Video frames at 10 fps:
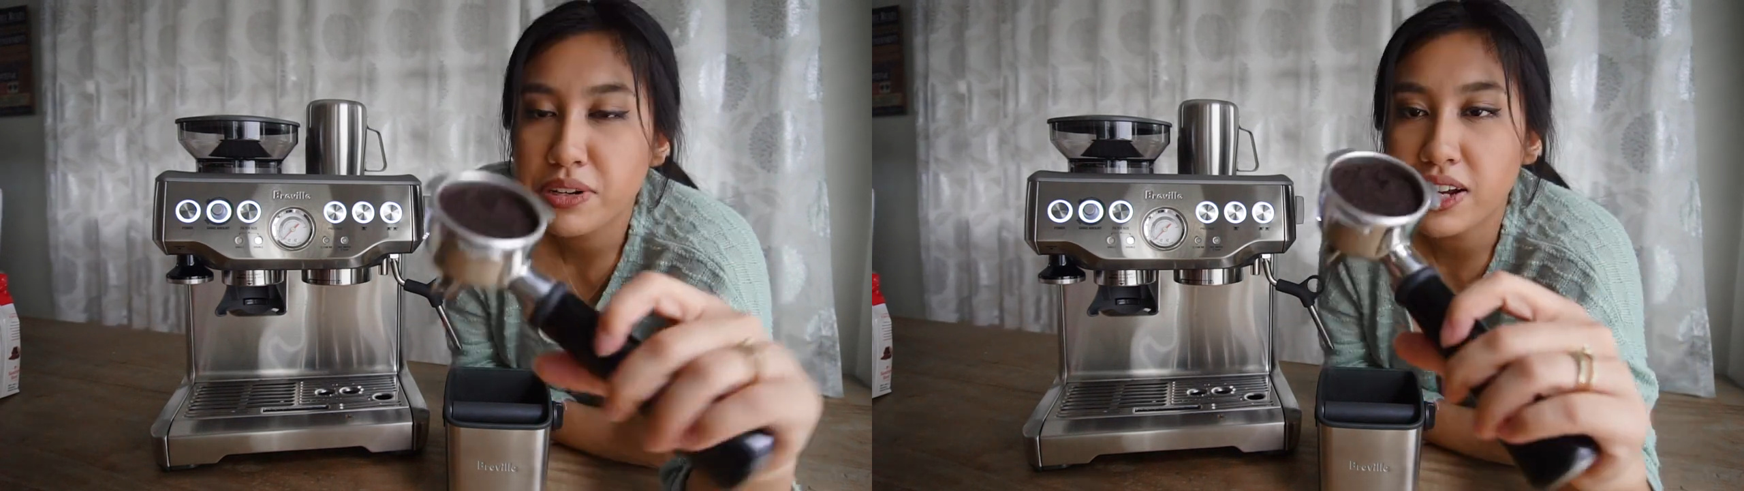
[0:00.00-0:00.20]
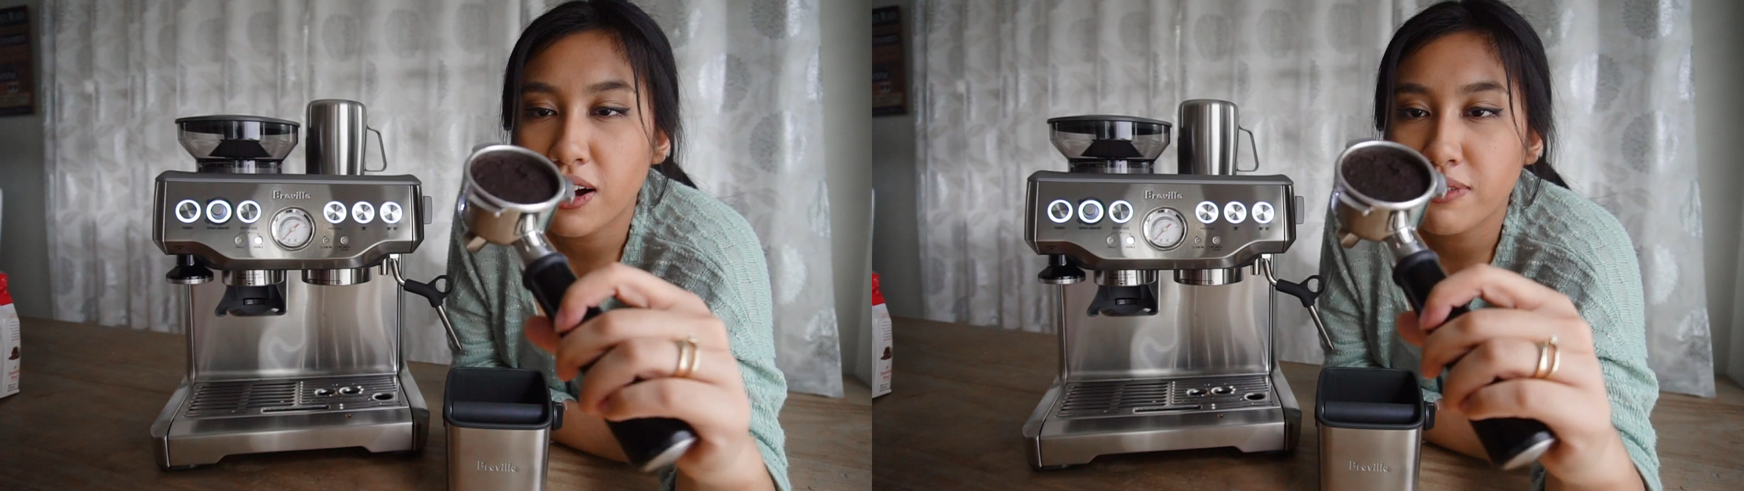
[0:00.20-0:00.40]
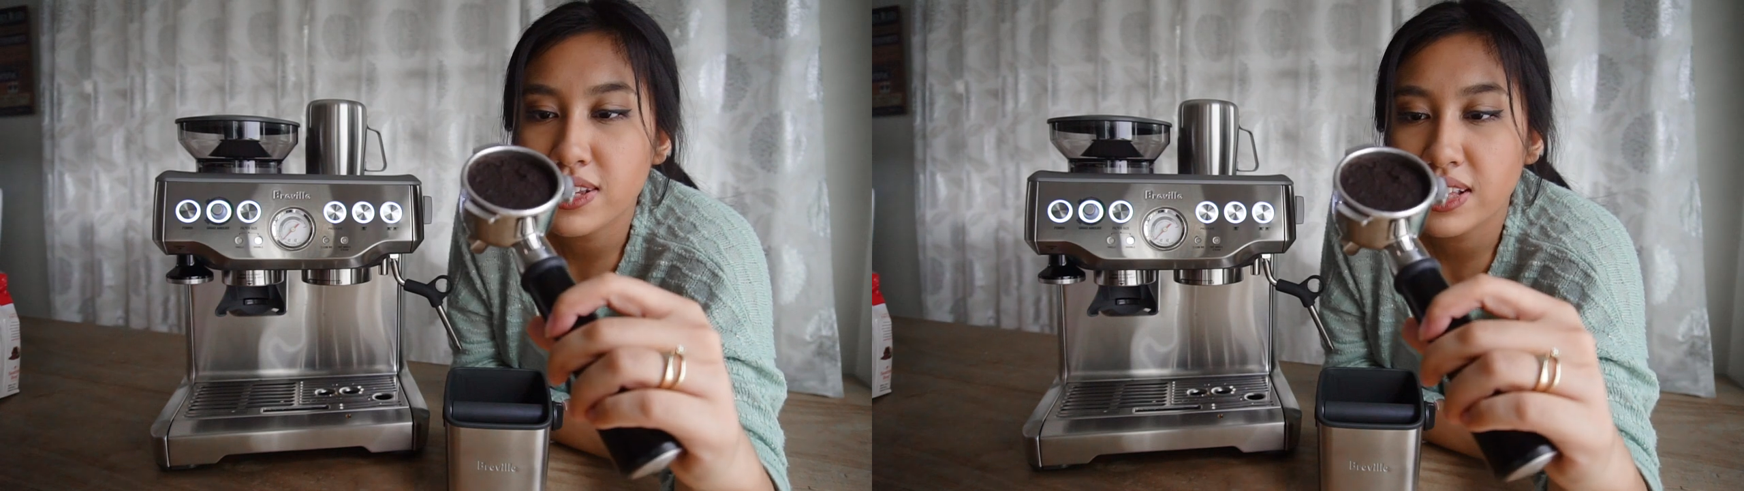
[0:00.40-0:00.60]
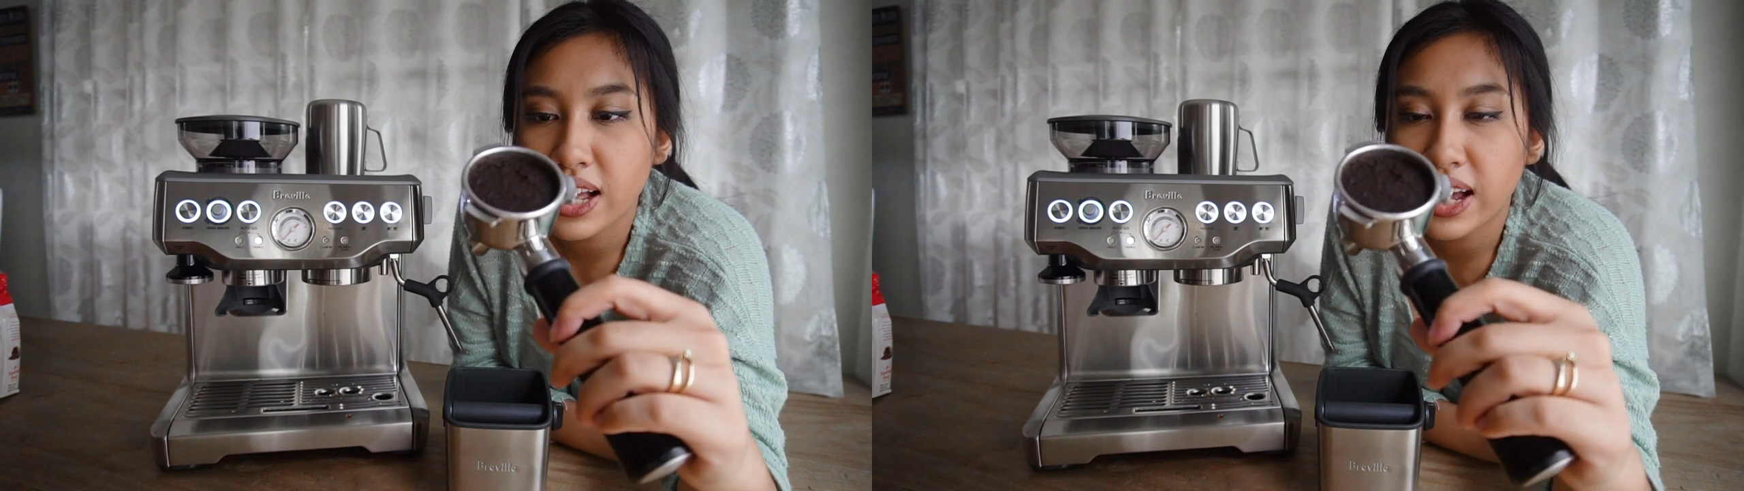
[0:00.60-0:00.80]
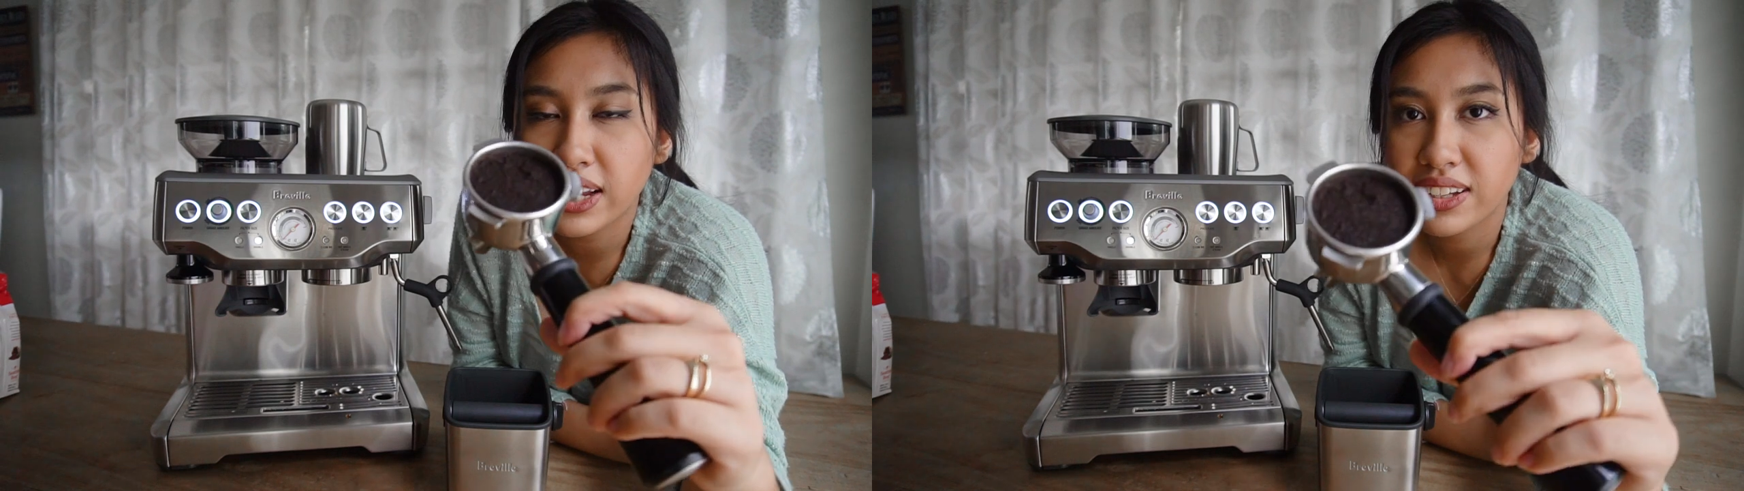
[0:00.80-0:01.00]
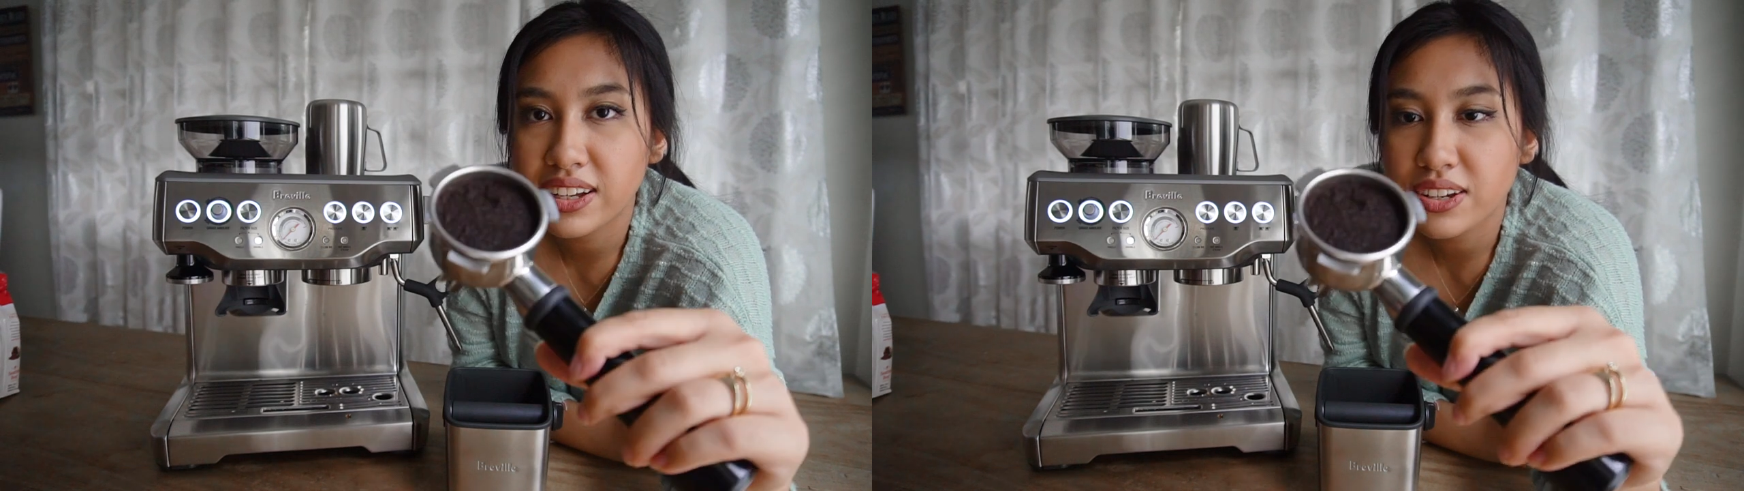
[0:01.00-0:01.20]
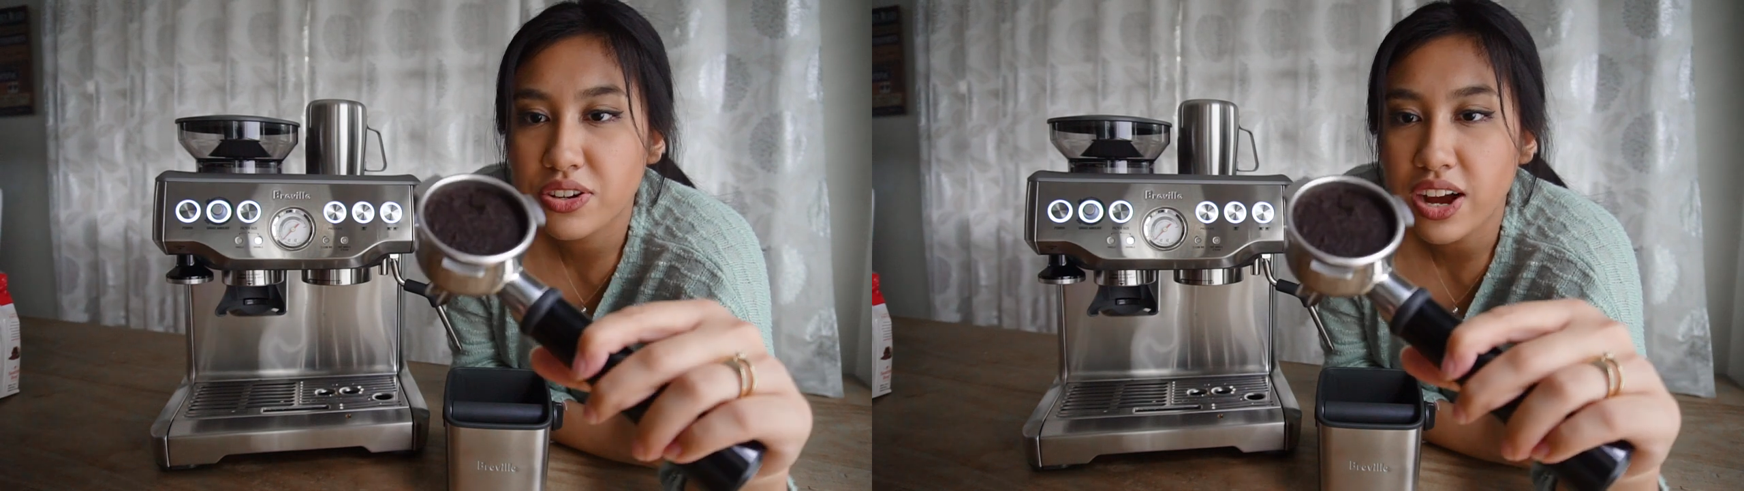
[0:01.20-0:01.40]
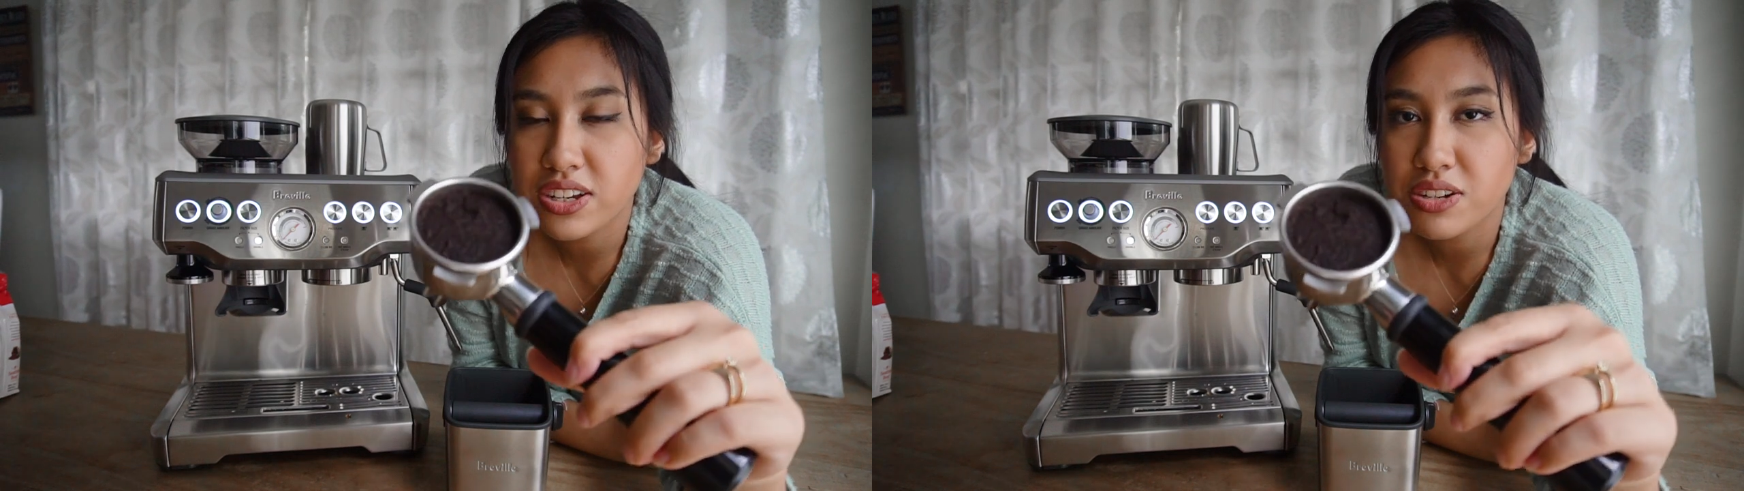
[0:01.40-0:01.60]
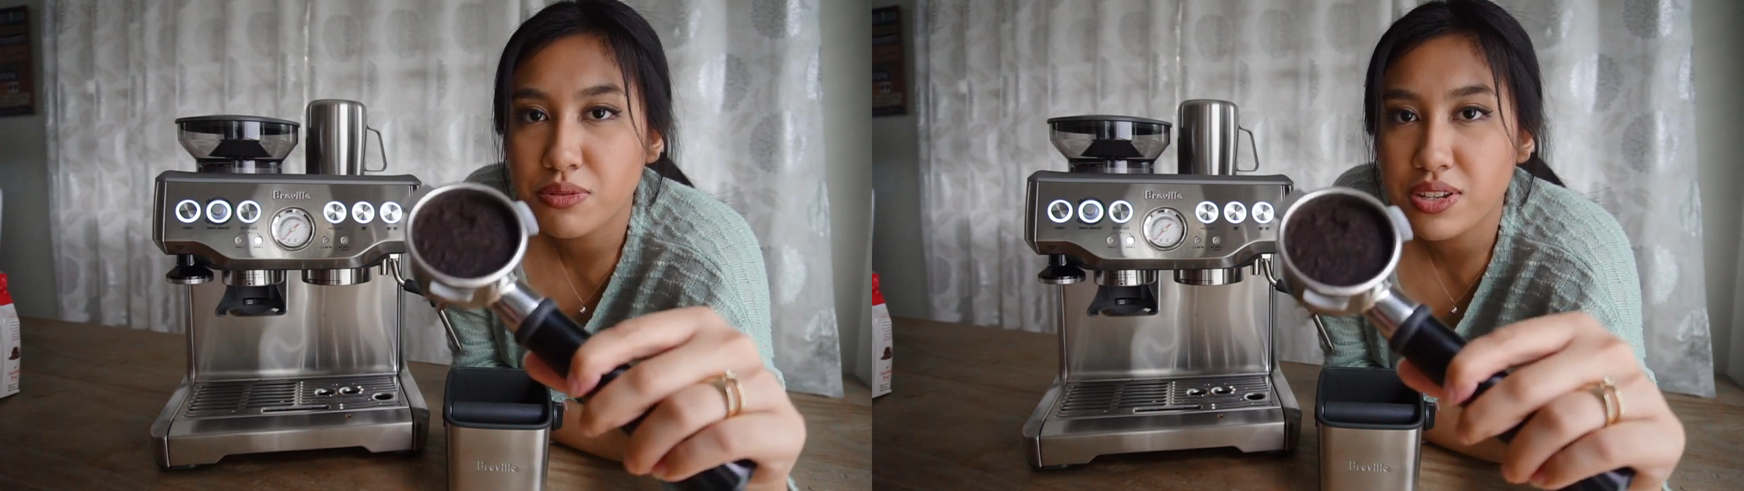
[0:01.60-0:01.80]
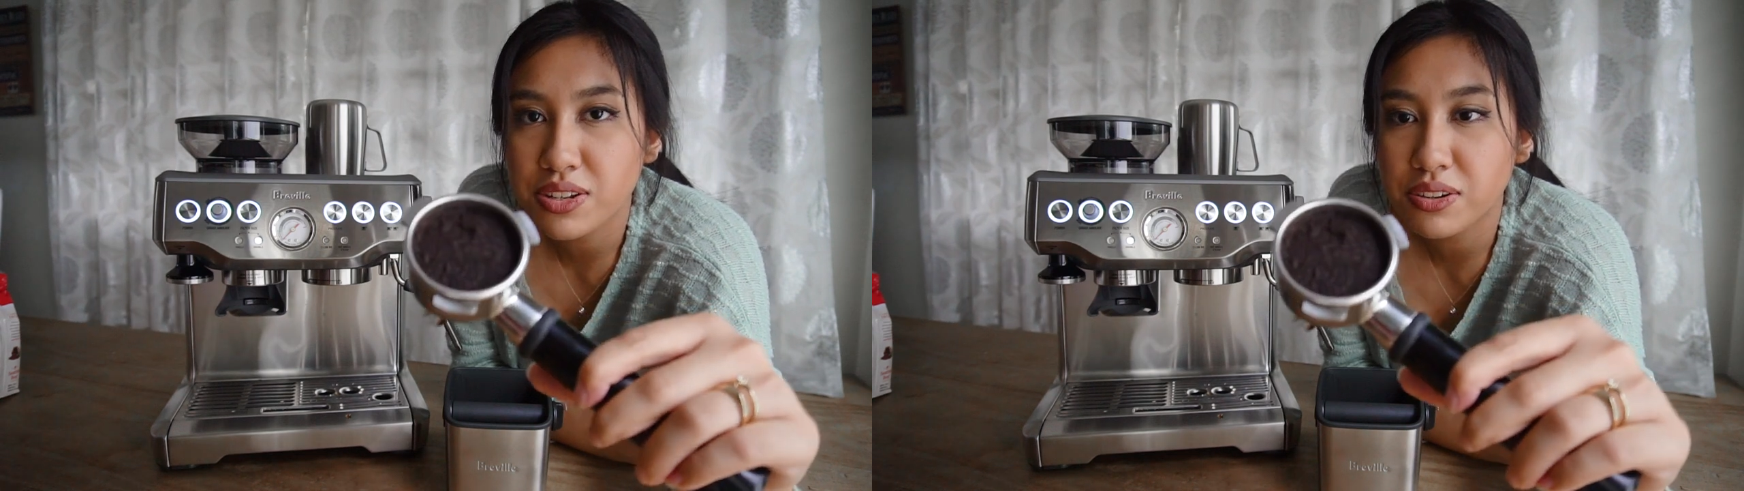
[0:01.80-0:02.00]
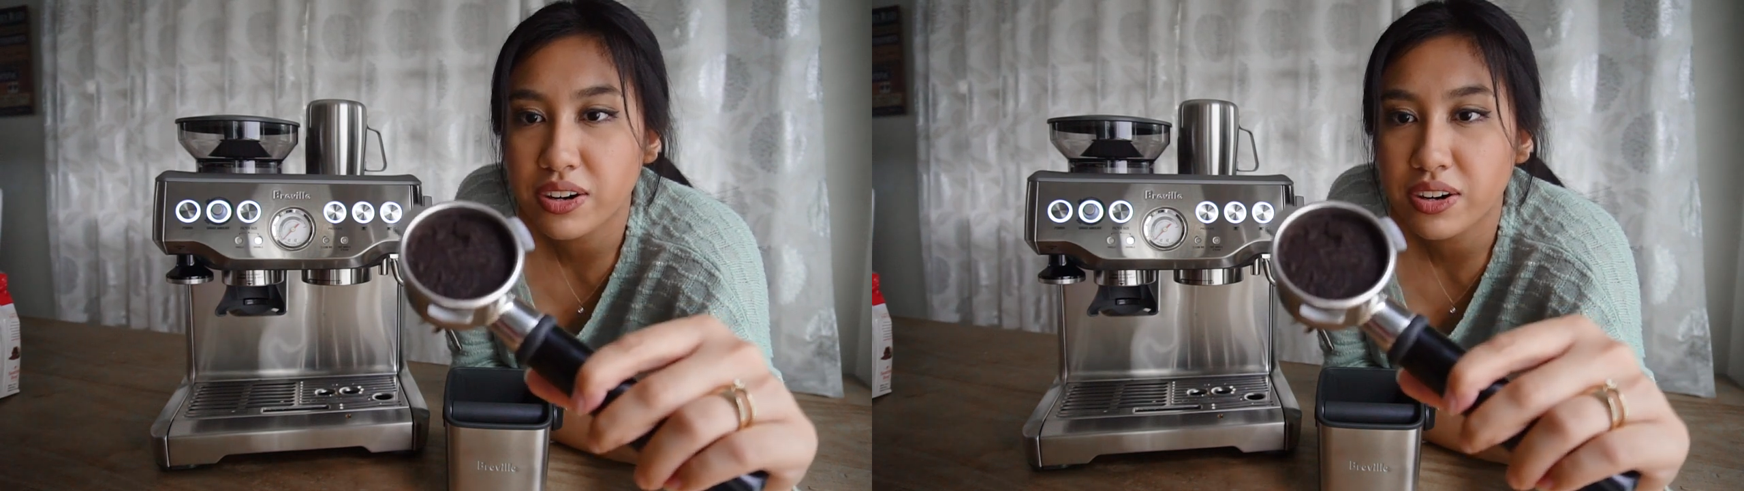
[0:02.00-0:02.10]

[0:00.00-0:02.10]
Pretty obvious that the extraction wasn't